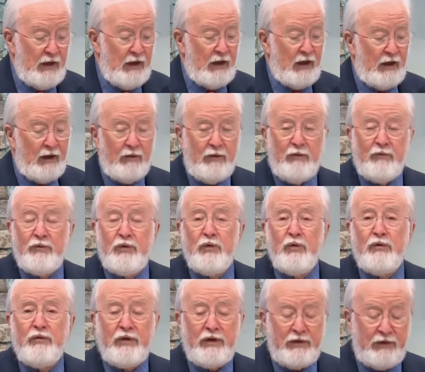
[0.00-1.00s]
uh, the view
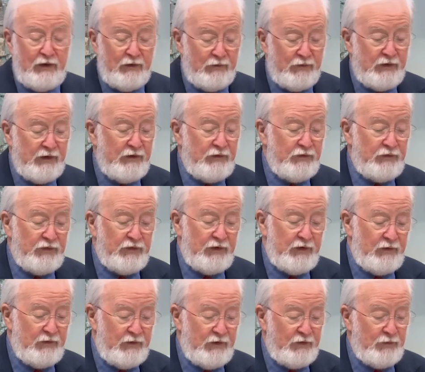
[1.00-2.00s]
of, the, of these
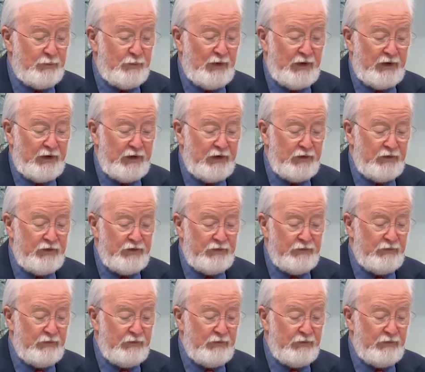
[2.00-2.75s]
uh, these beings,